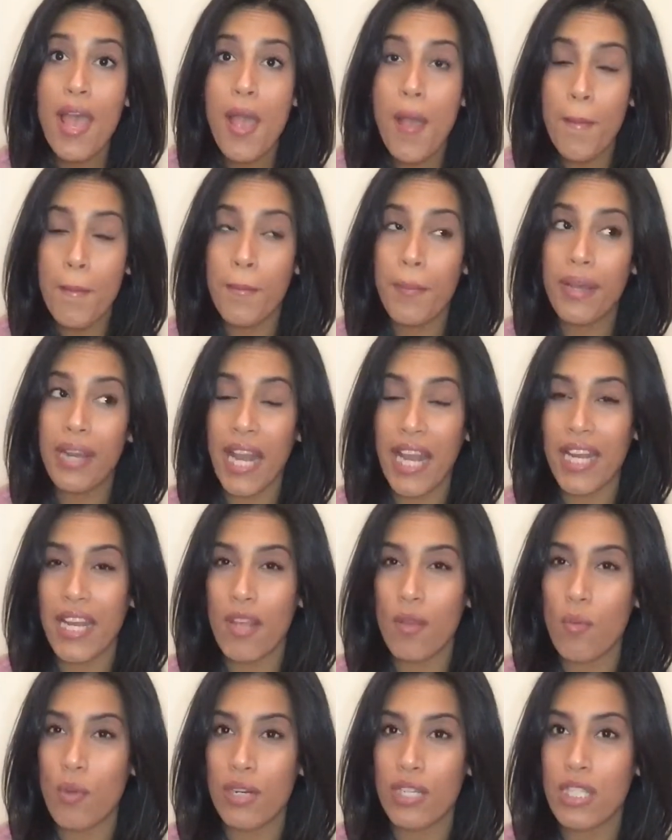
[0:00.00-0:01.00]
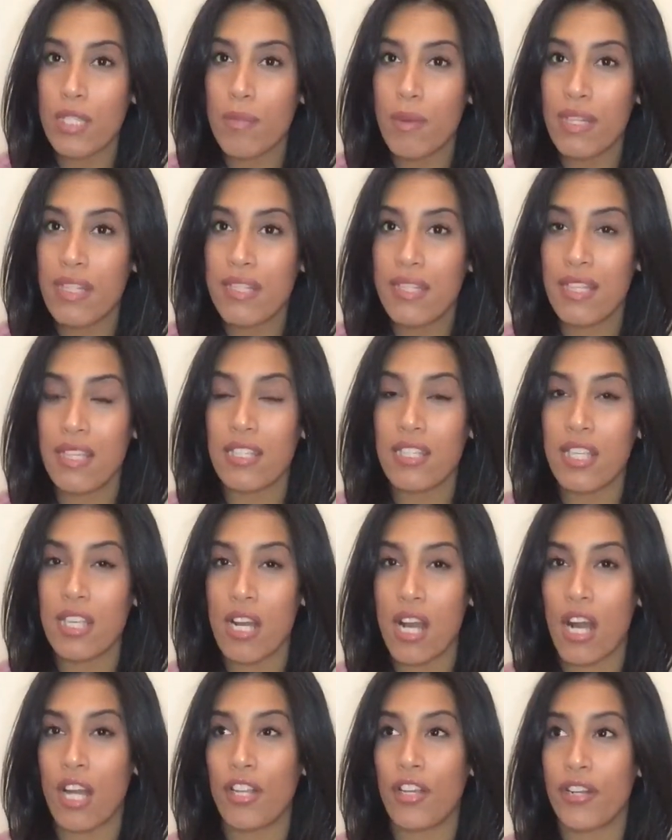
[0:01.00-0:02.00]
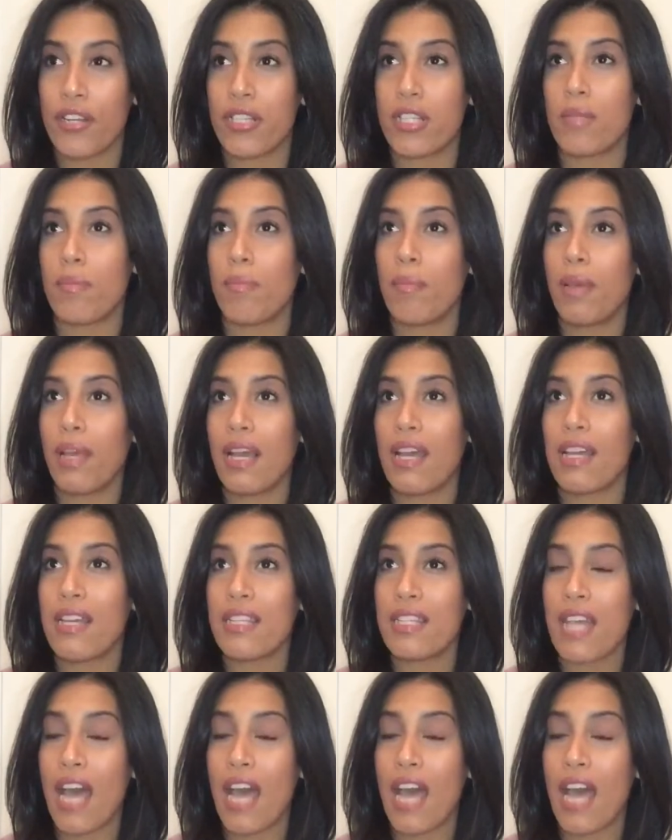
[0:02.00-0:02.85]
but I didn't want to spend $60 because